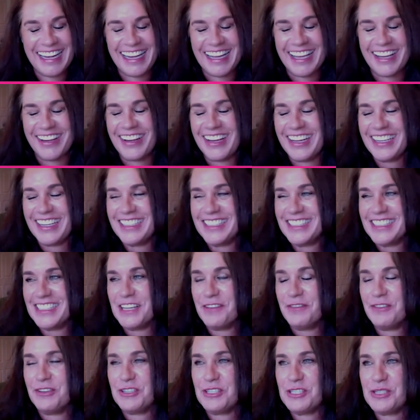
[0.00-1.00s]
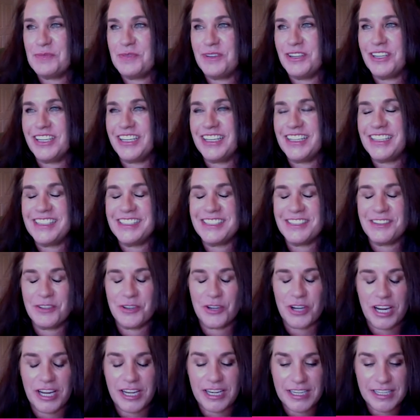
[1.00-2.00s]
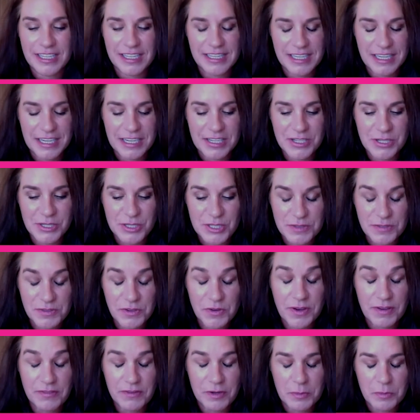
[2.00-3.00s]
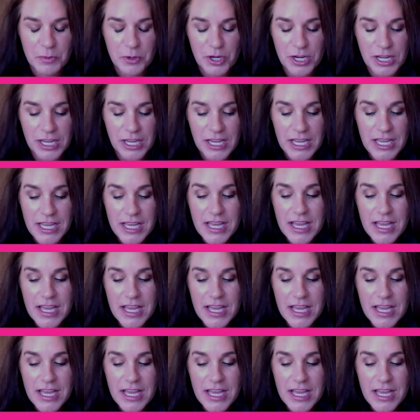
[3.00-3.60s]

I know. I just love your spirit. It's so great. I need a dose of you every morning.